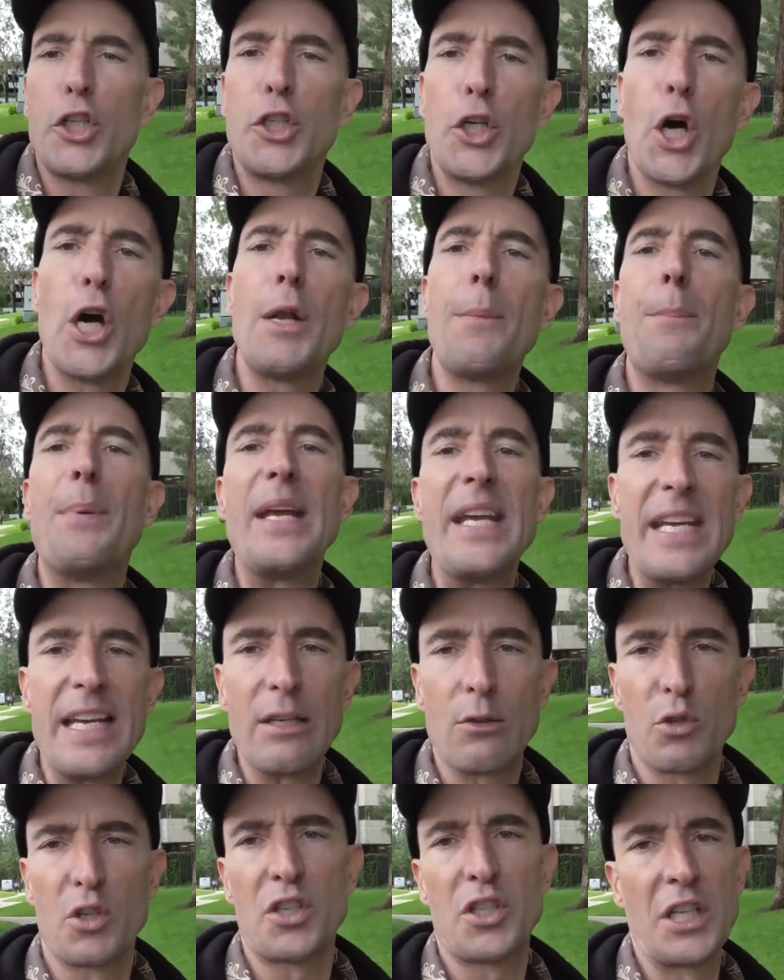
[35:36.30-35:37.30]
should be
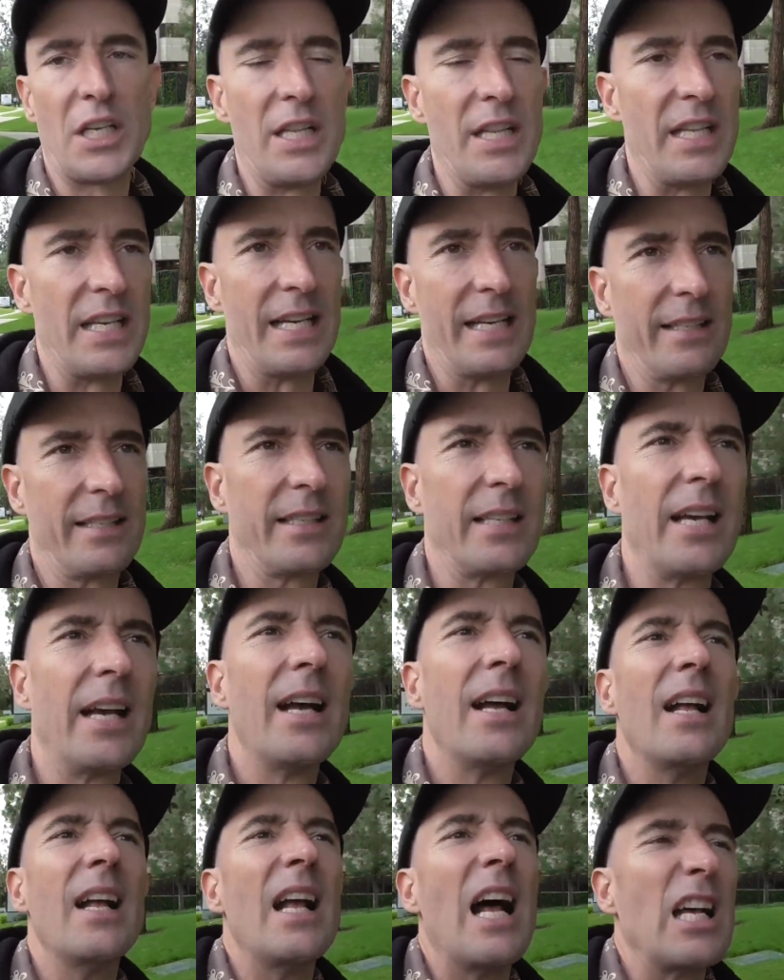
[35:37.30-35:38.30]
interested in this,
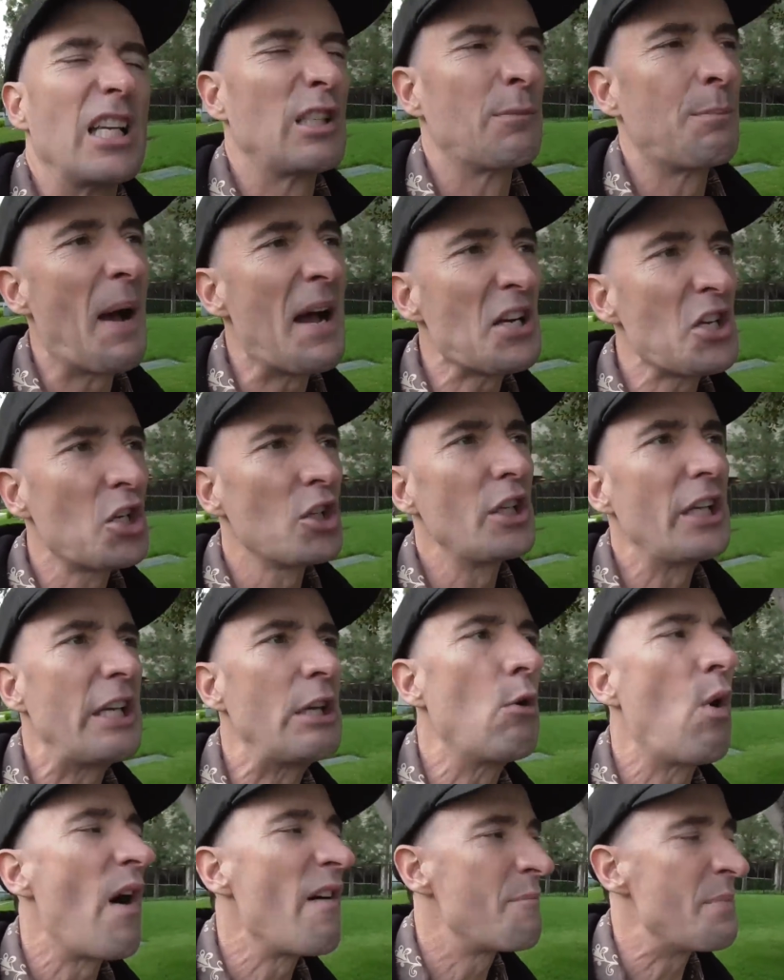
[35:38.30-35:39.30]

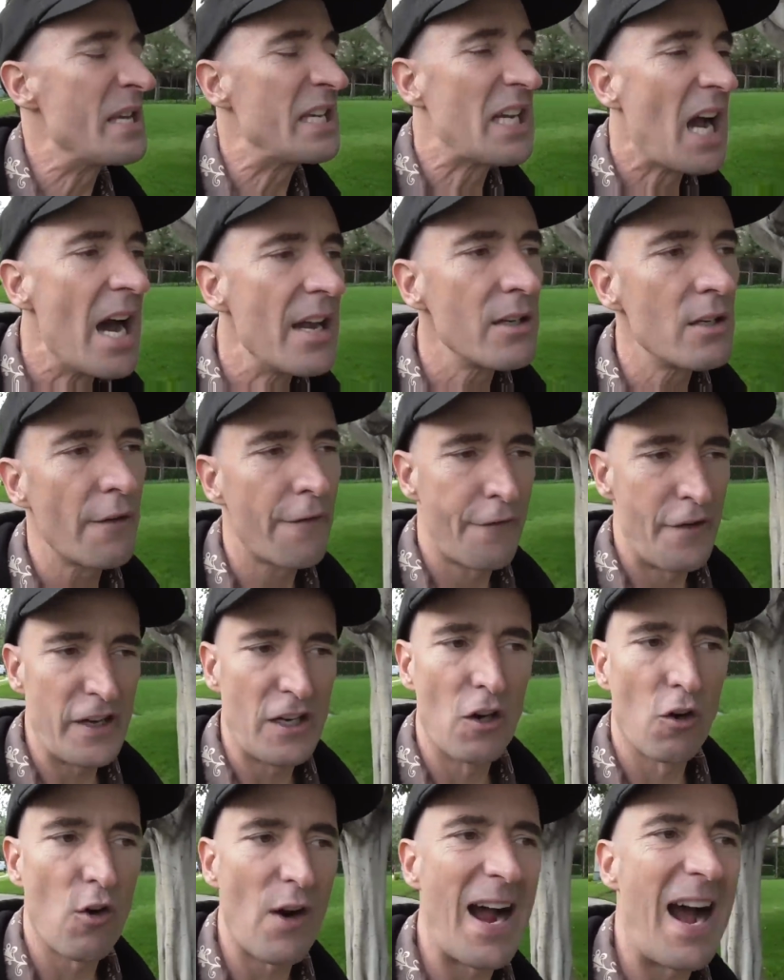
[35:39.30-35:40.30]
especially who have begun to
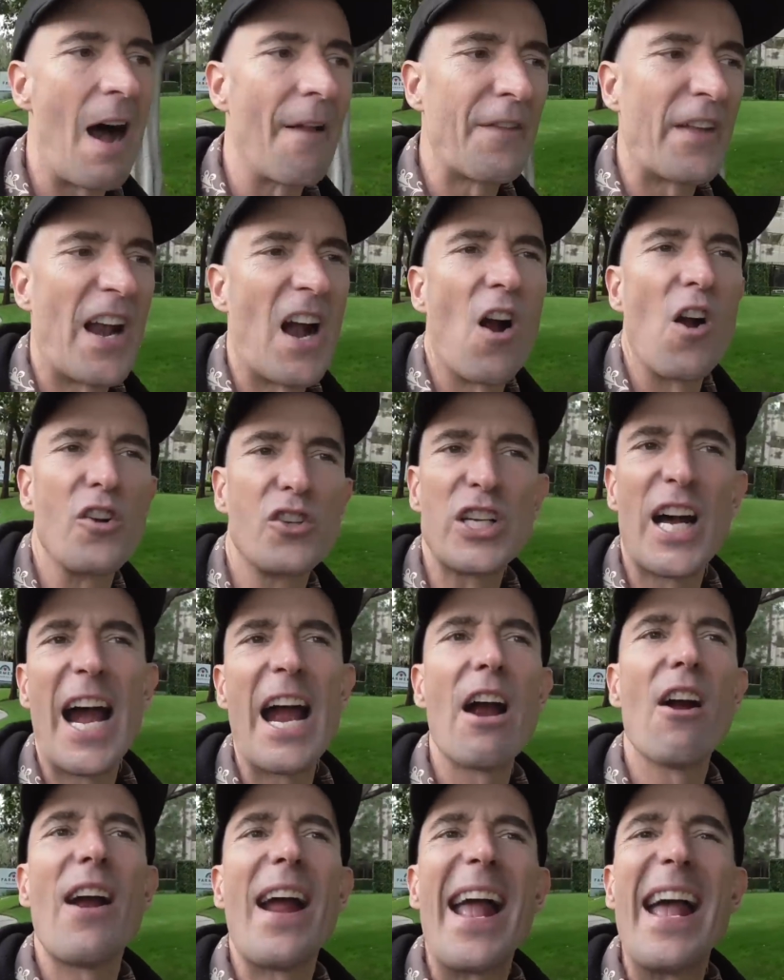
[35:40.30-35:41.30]
figure out that our
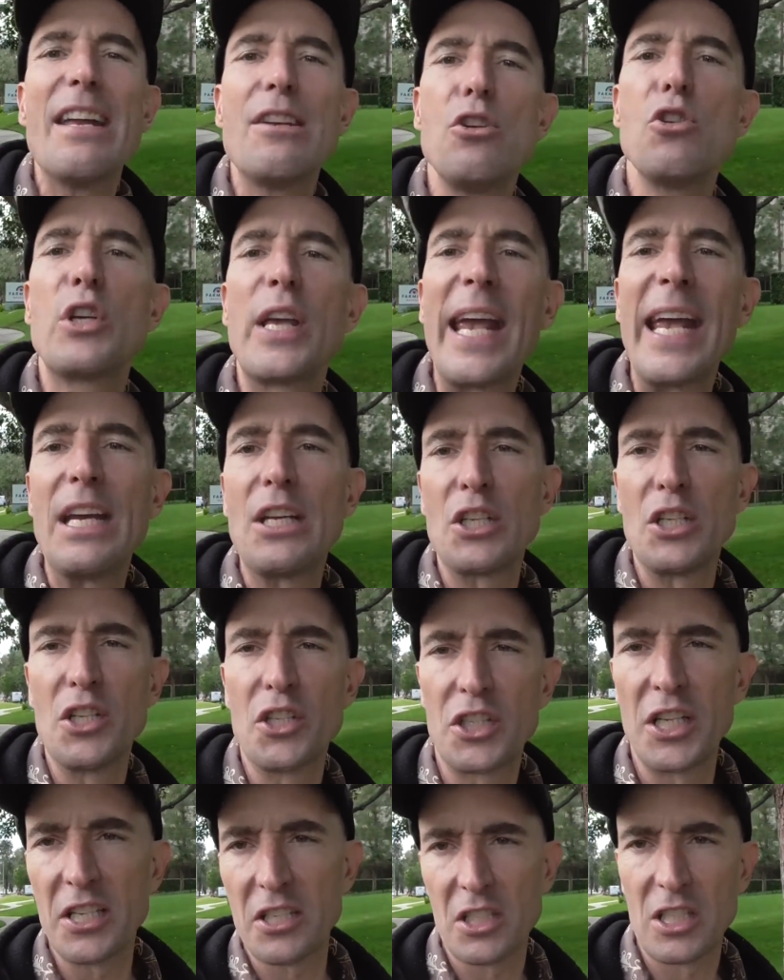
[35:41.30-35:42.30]
entire
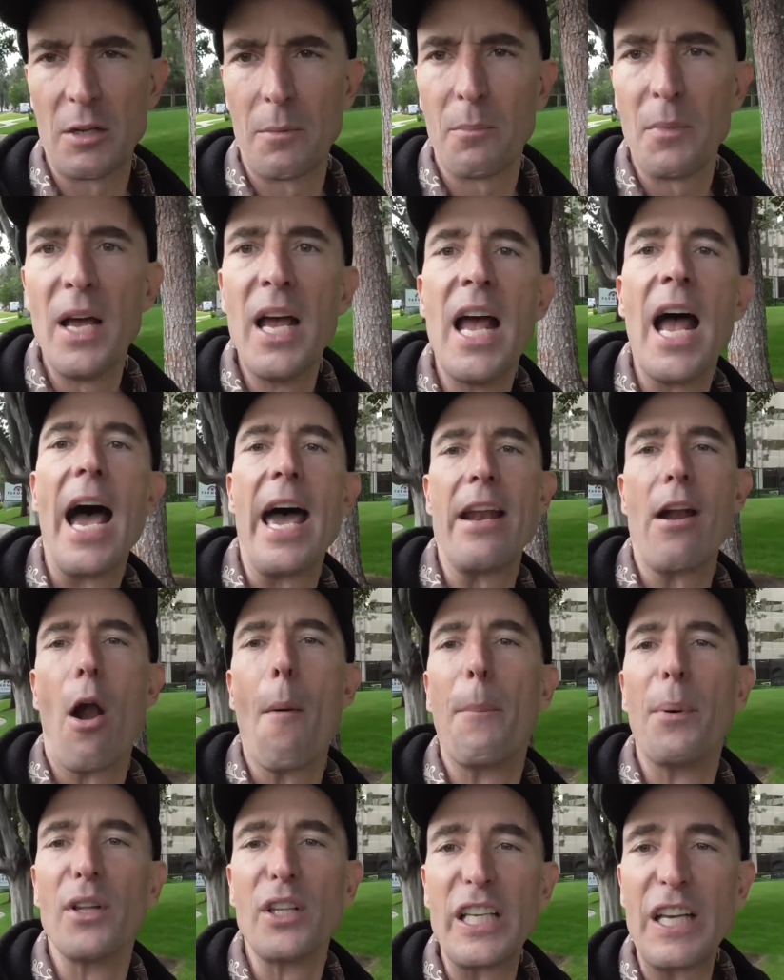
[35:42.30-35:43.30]
education system and
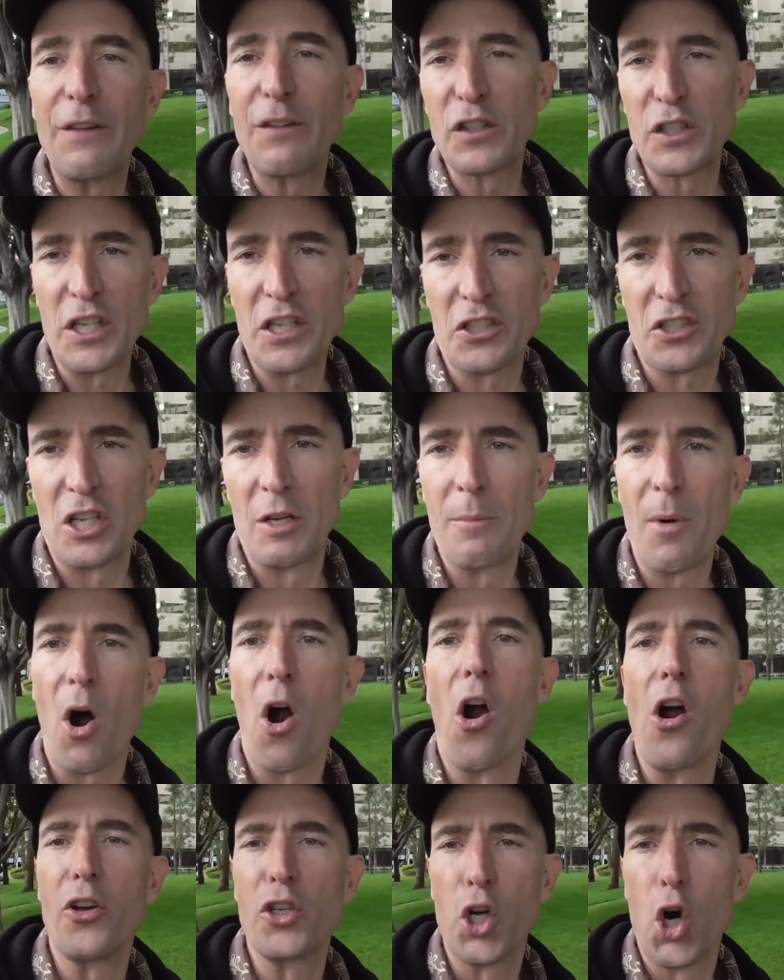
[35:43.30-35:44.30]
our belief system
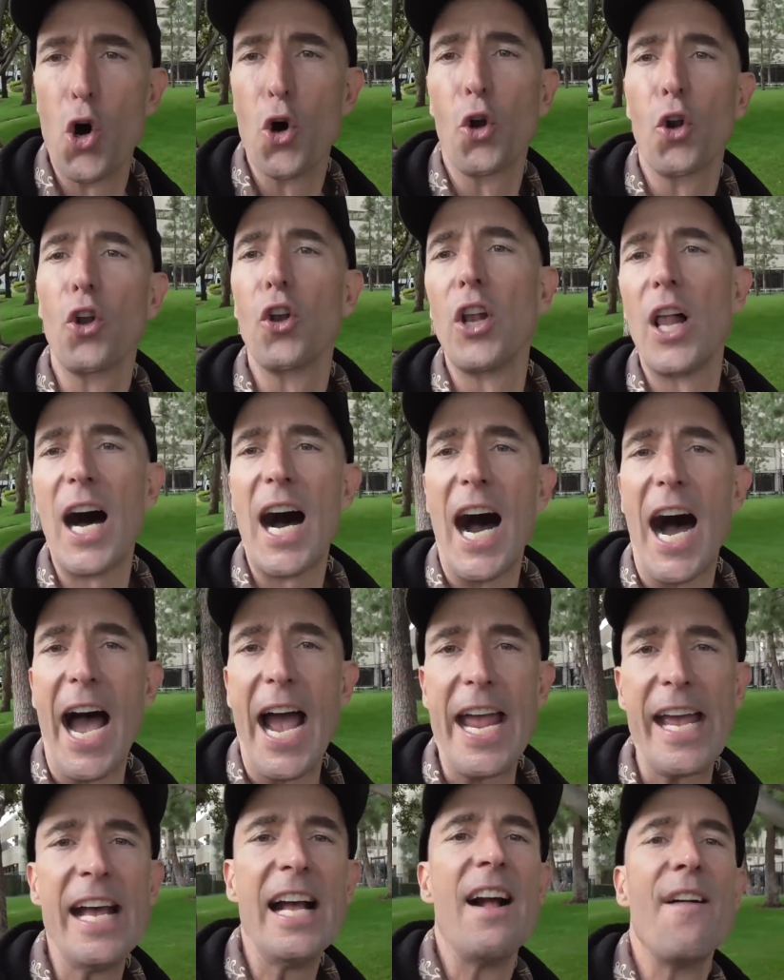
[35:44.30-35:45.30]
are a total
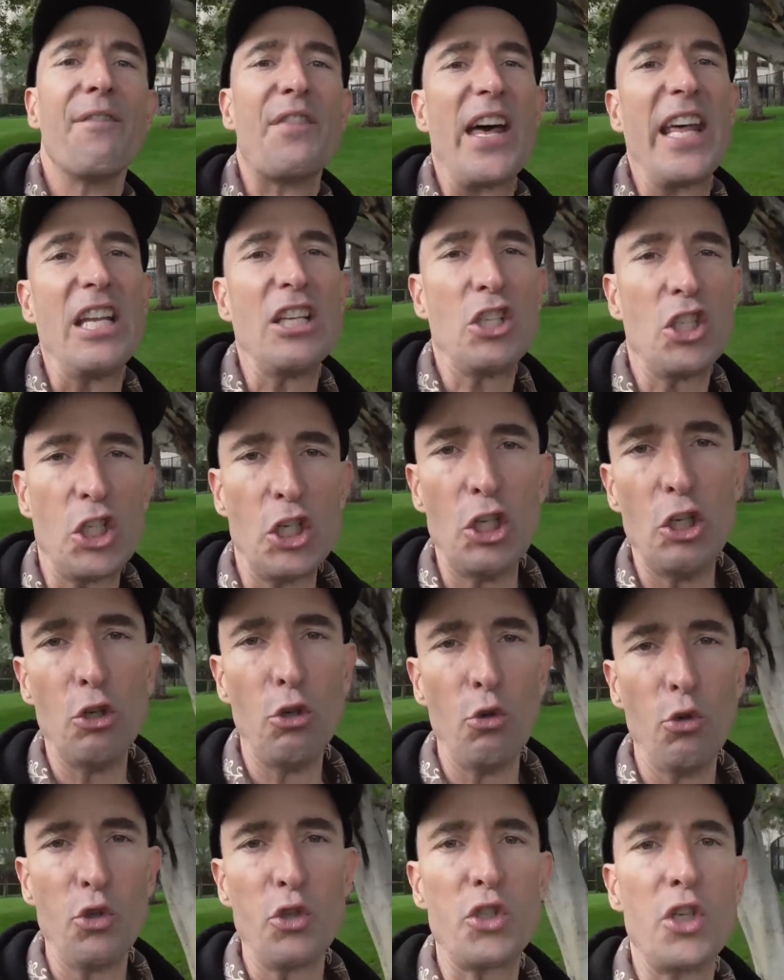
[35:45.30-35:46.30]
lie that is
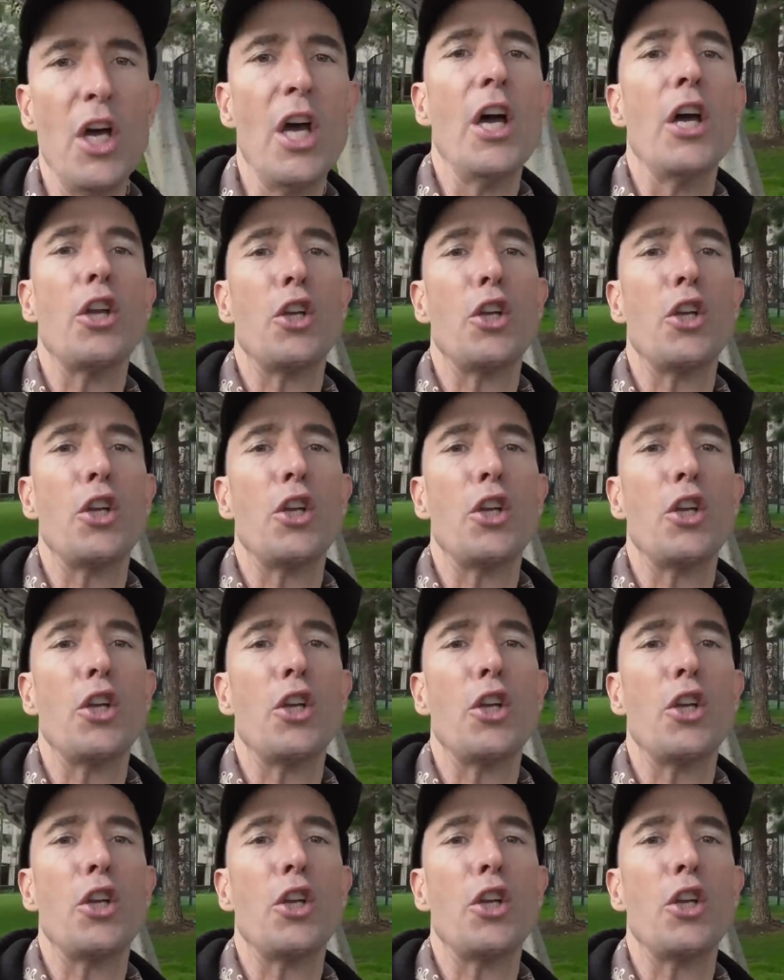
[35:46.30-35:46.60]
used